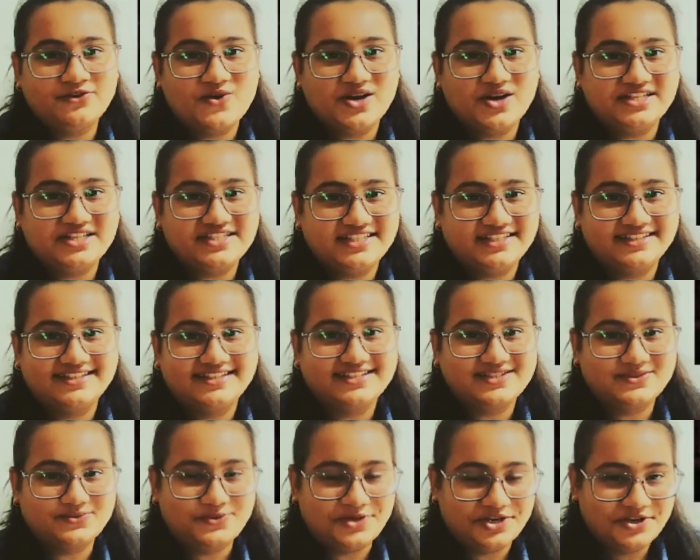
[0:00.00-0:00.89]
watching
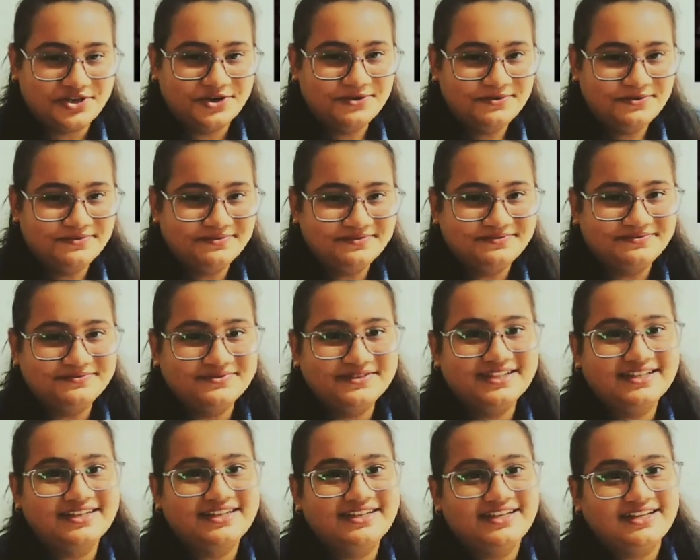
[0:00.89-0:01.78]
this video.
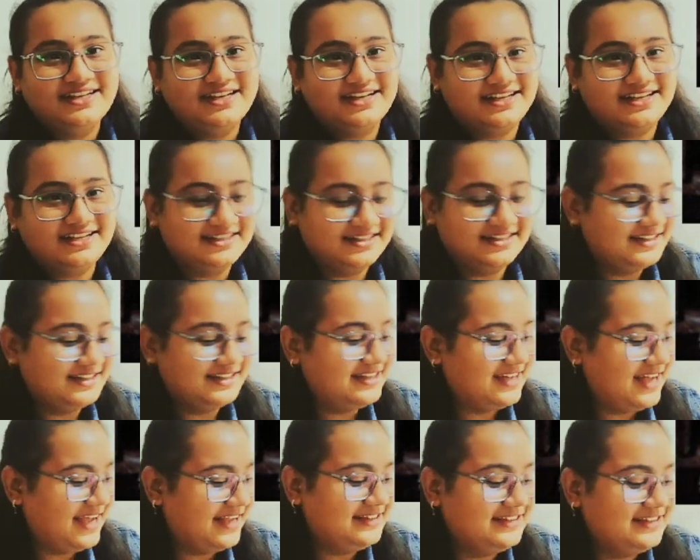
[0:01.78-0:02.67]

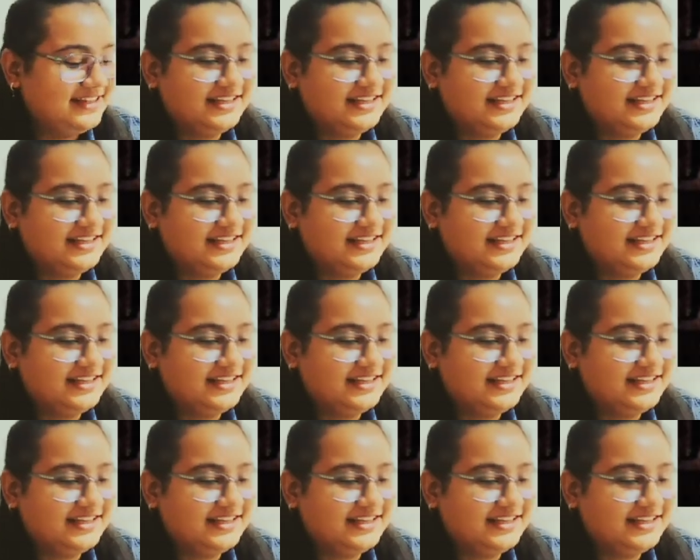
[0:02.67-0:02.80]
I